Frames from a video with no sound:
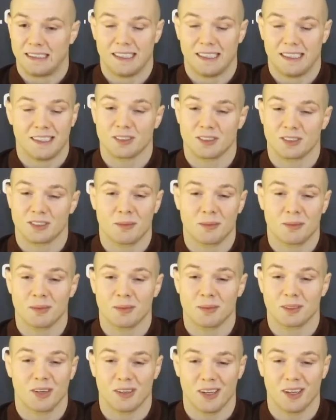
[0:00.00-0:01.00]
know something's
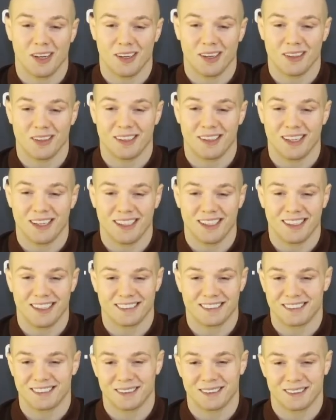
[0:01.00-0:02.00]
going on, and
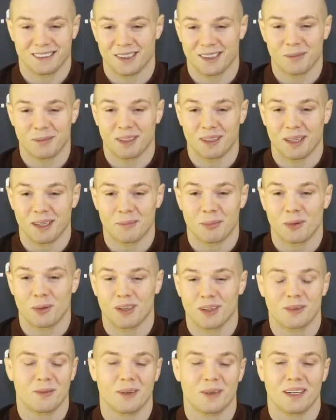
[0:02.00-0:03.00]
it's something
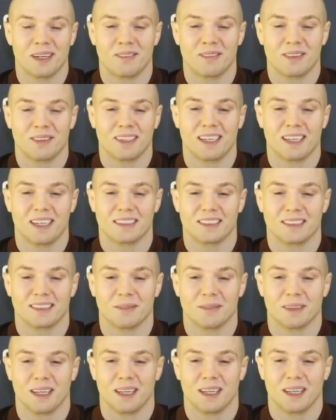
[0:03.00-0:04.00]
important whenever like
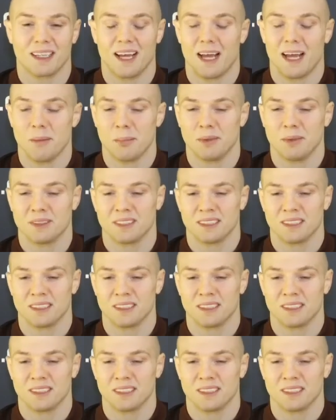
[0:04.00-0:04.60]
something like that happens.